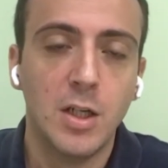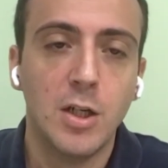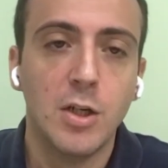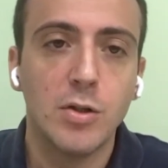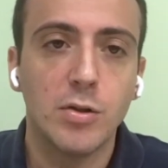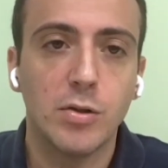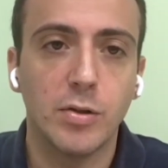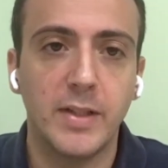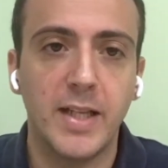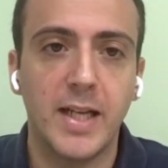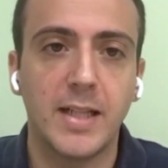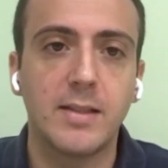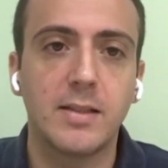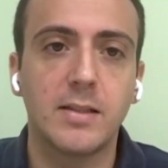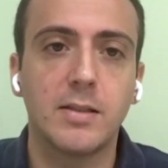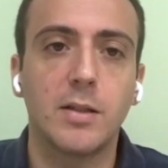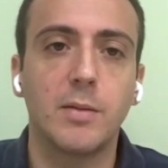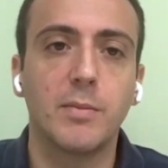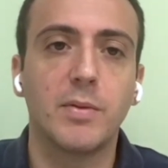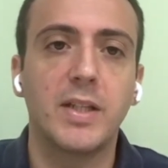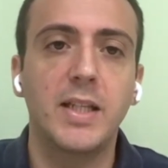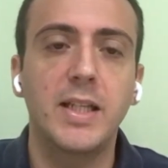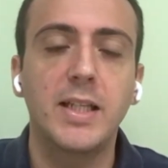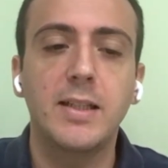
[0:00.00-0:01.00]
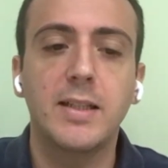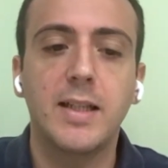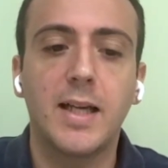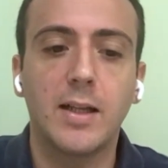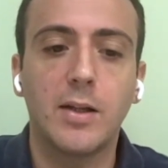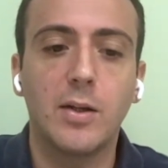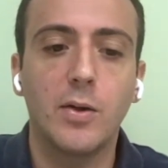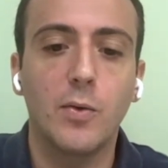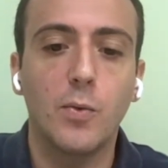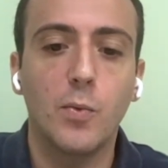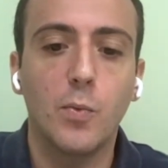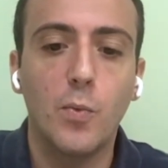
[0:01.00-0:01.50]
So that's something that
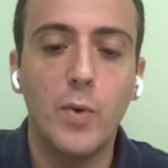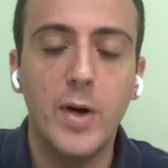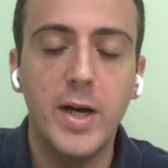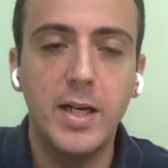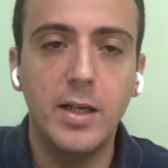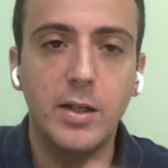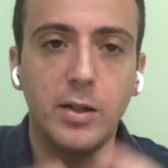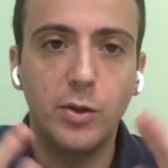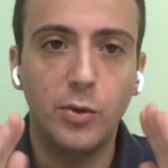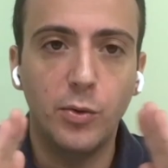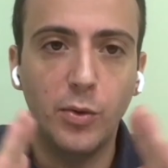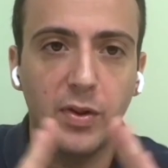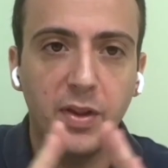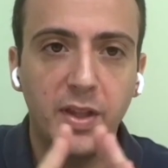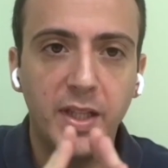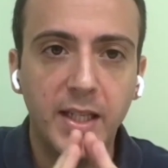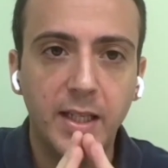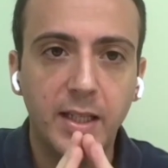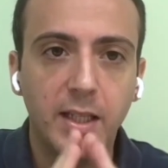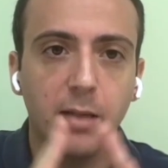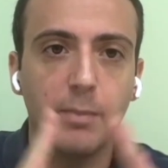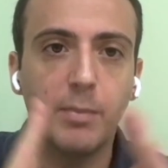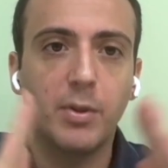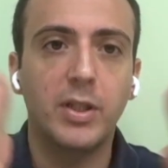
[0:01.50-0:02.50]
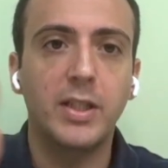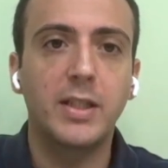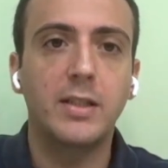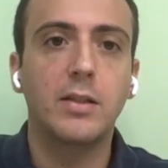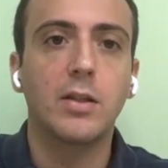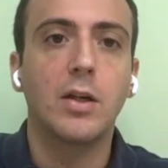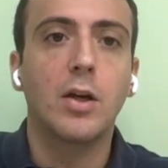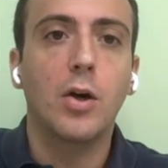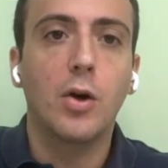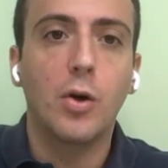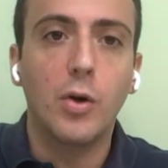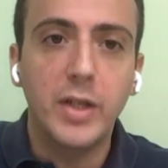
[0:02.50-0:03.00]
when you think about it
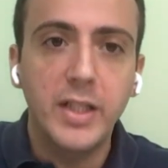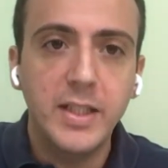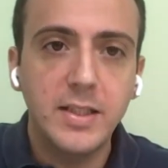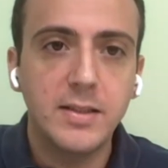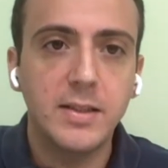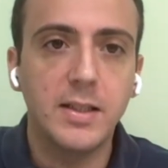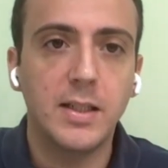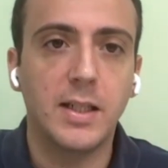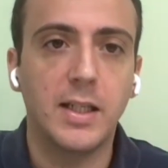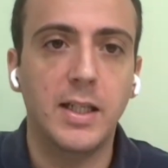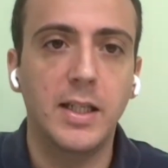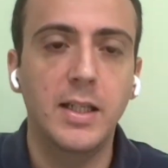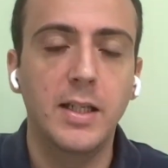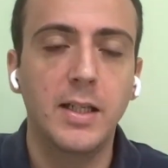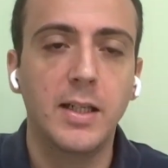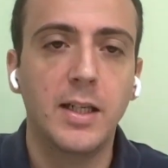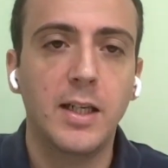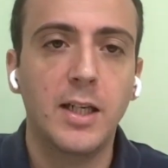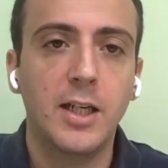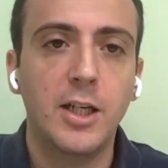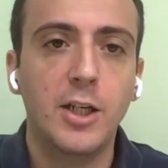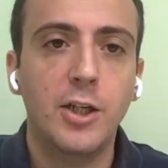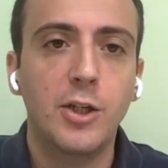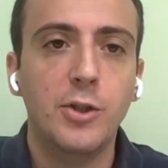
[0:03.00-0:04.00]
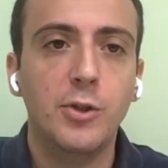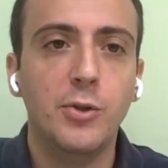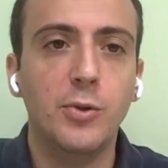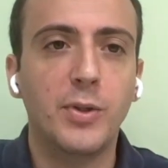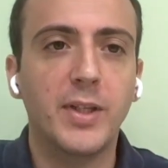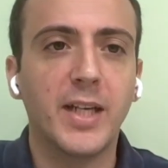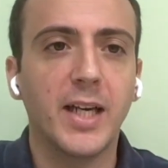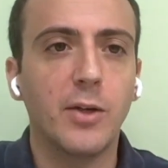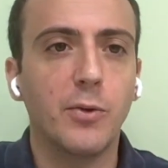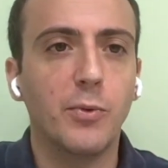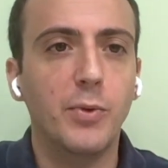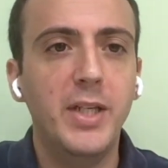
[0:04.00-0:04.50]
holistically, you
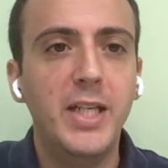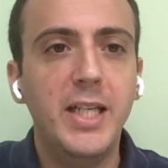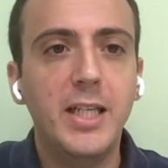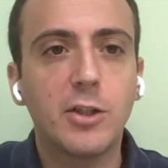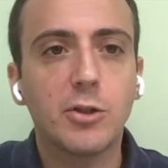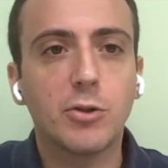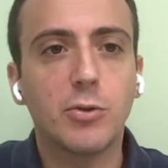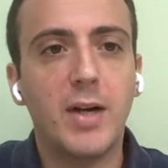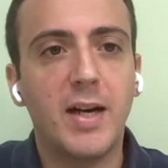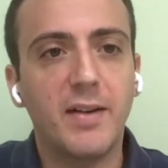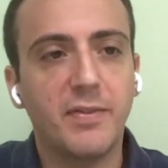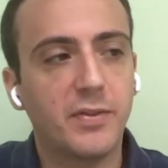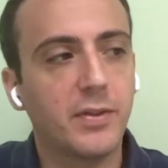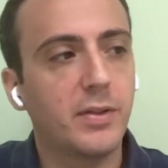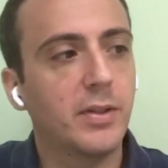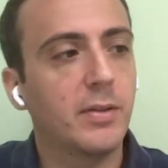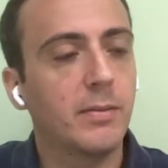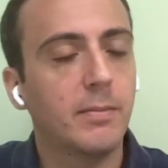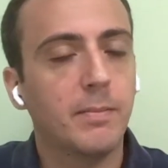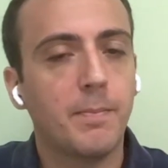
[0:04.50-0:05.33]
can really craft